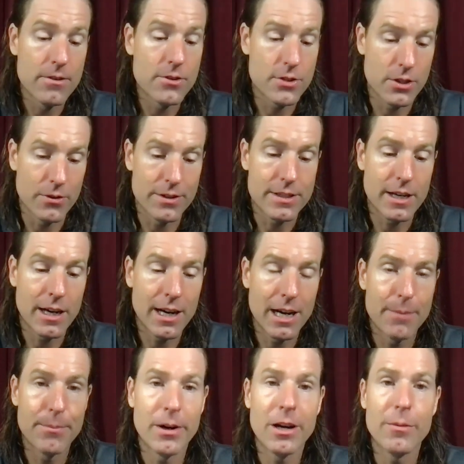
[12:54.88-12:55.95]
So it's a
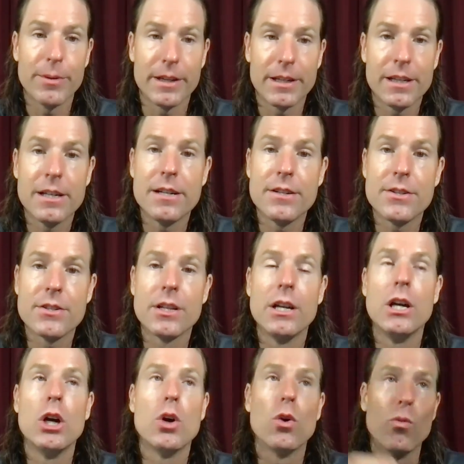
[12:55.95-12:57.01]
high bar because
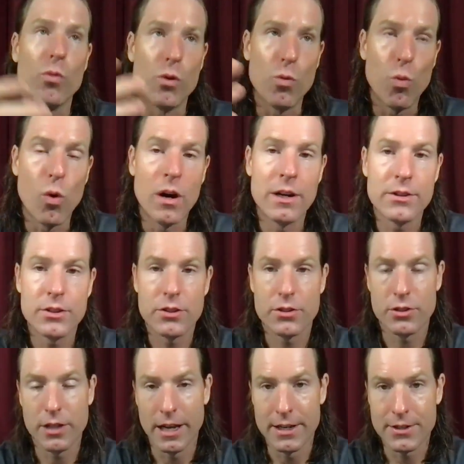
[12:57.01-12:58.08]
we want,
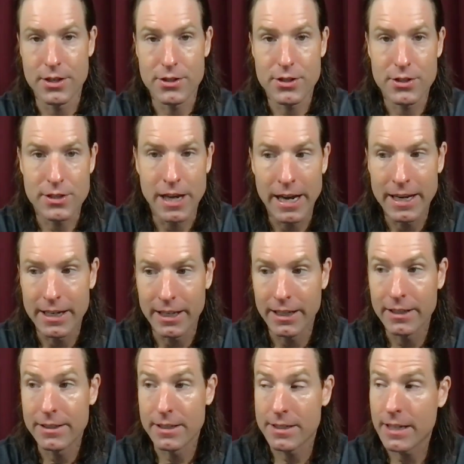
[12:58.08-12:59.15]
as a
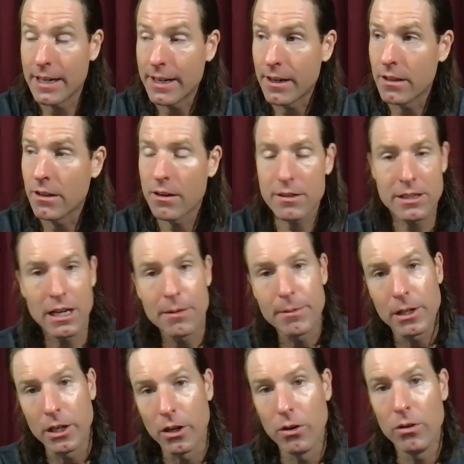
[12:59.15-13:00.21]
society, decided a long time
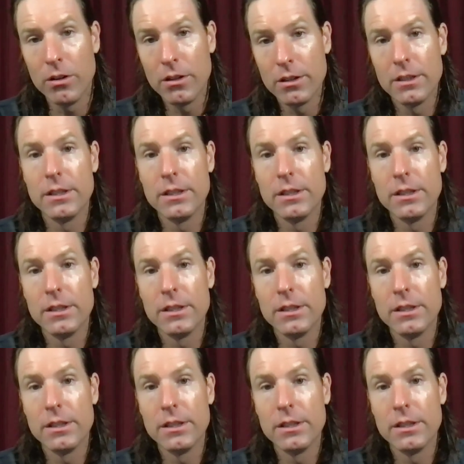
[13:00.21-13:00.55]
ago